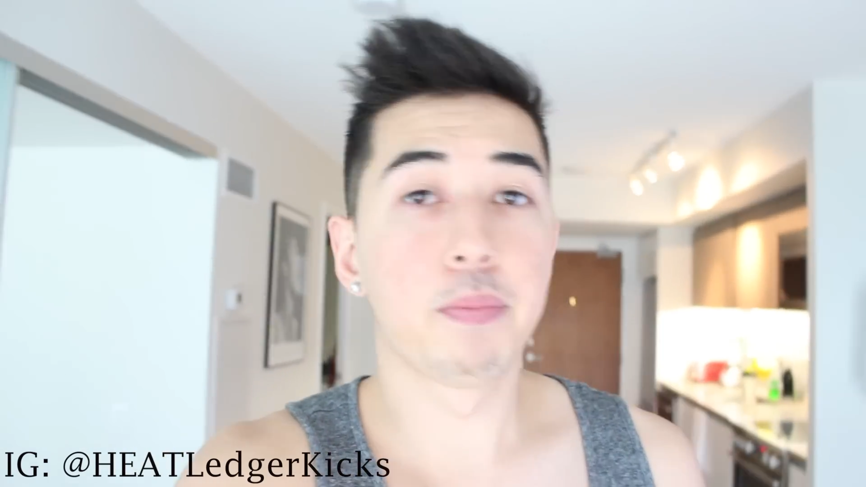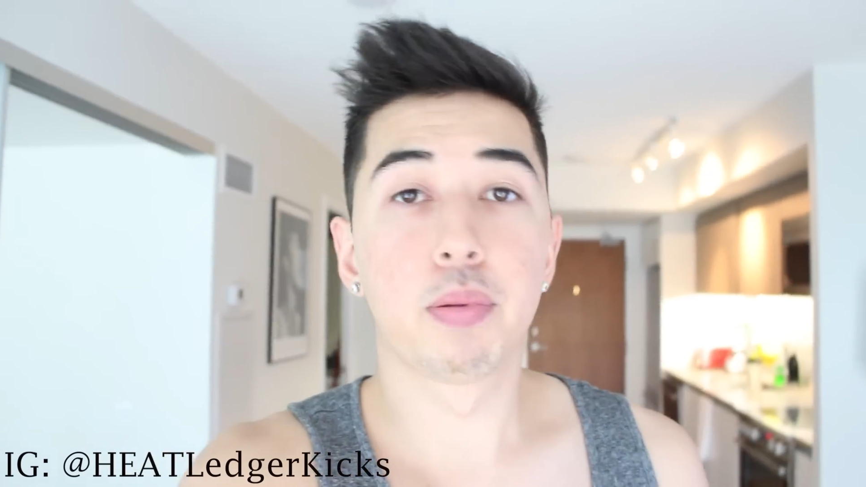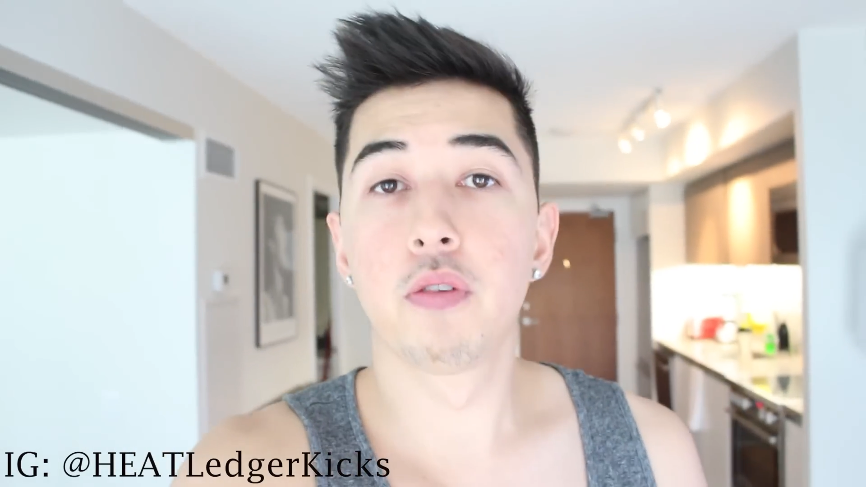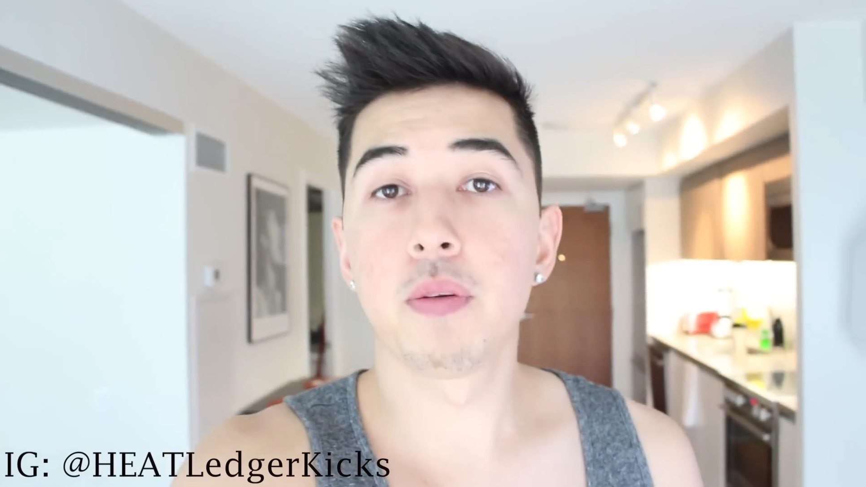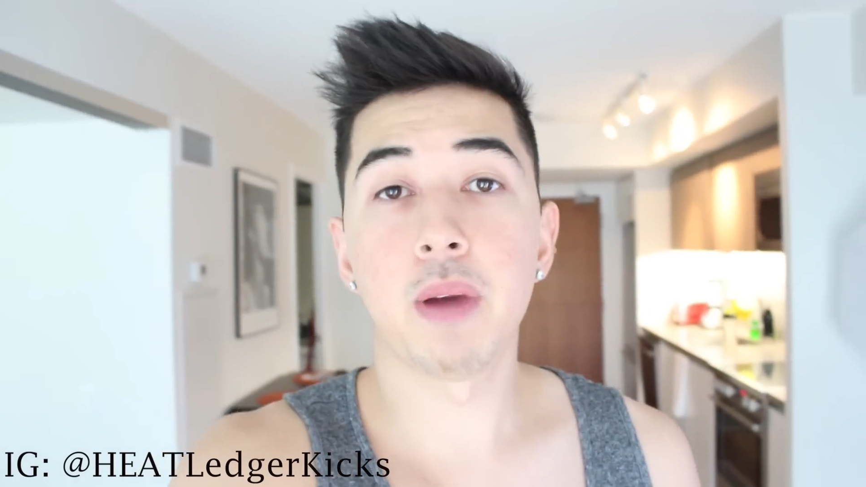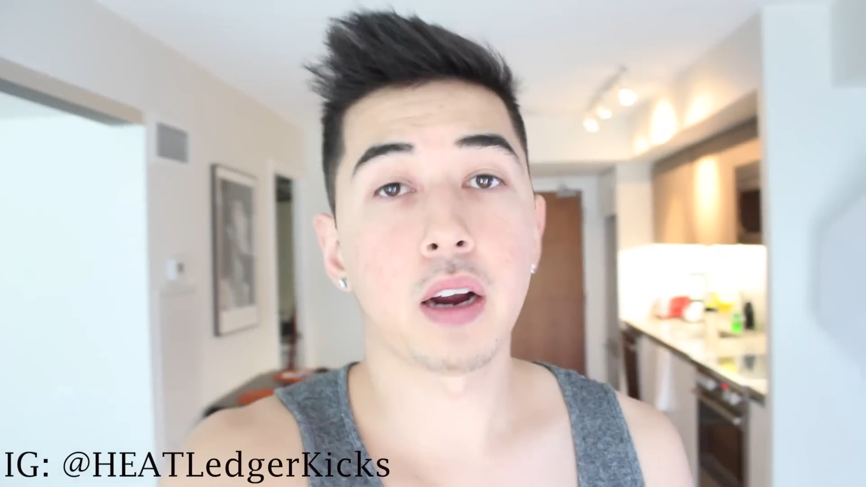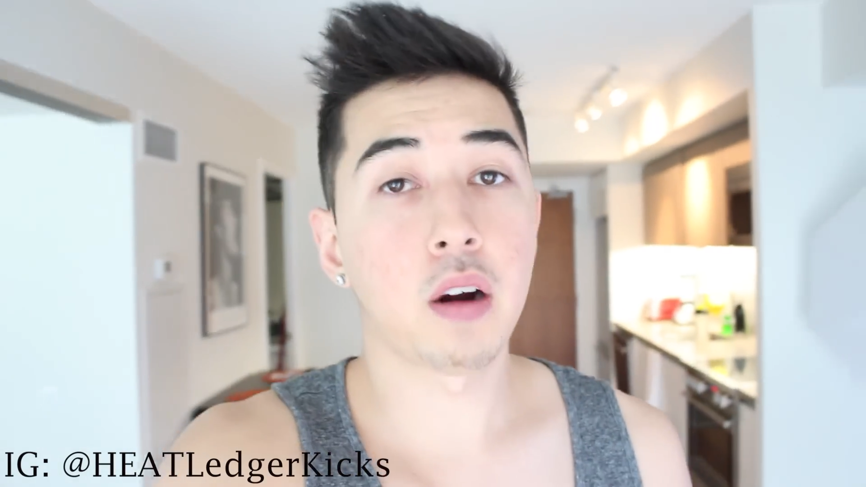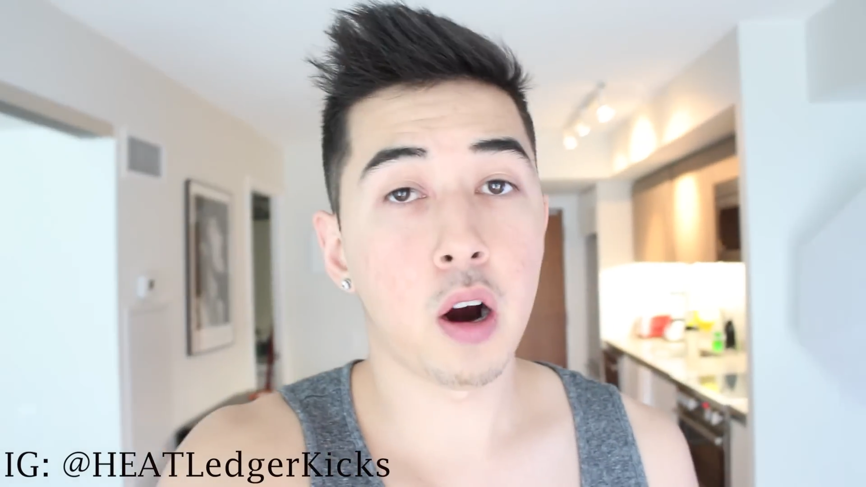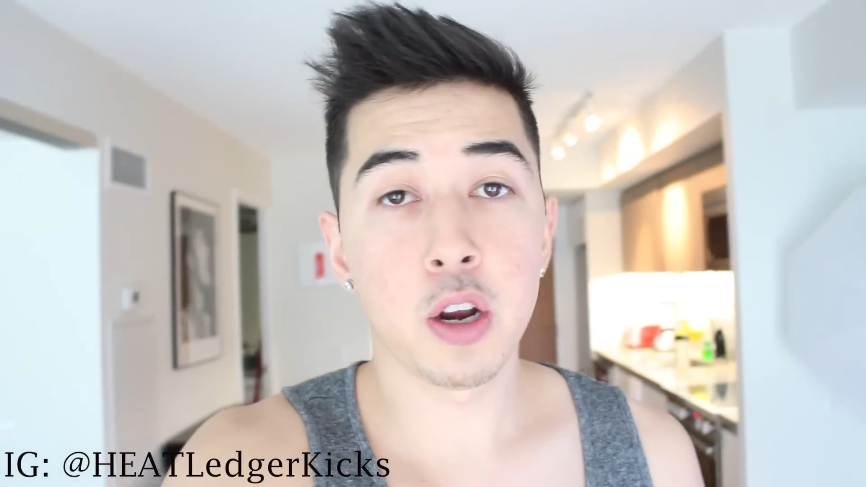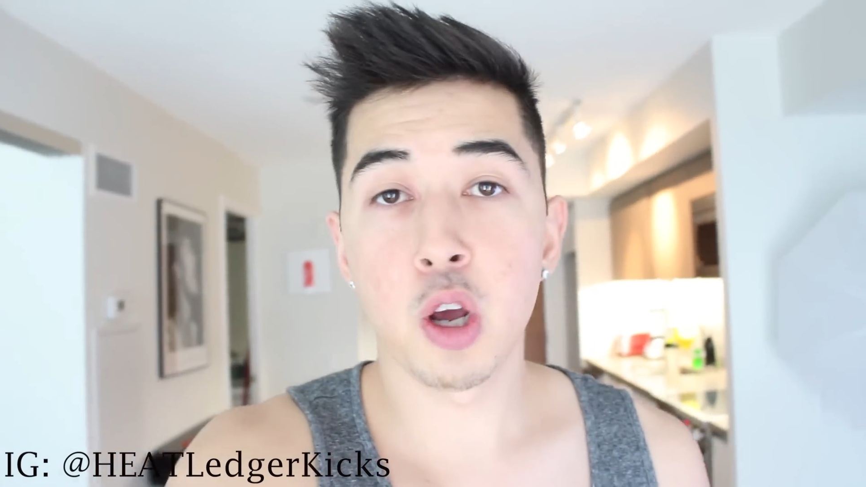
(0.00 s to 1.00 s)
improving my
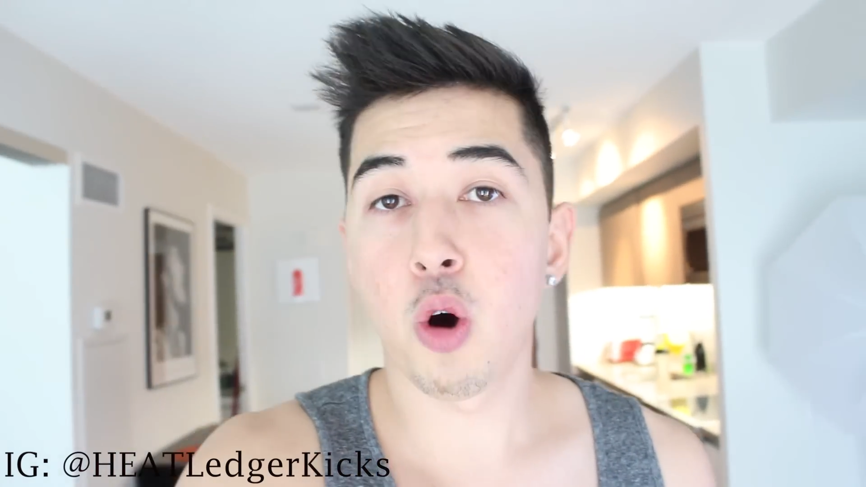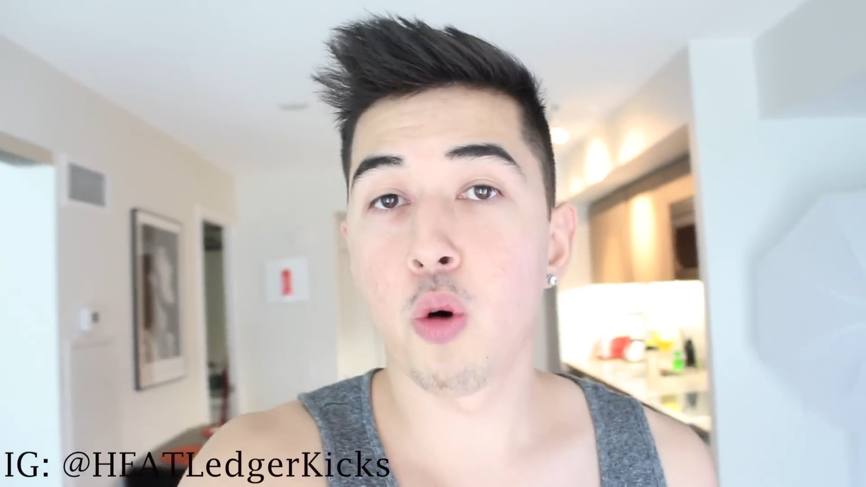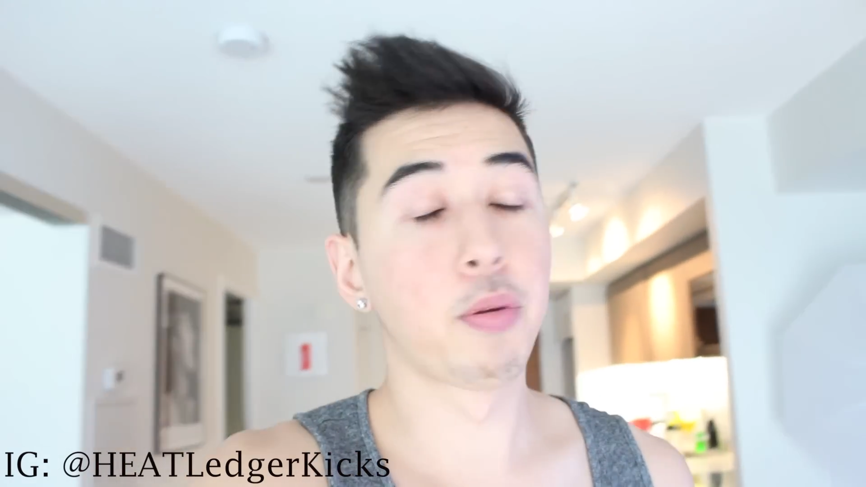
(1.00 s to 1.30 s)
cardio,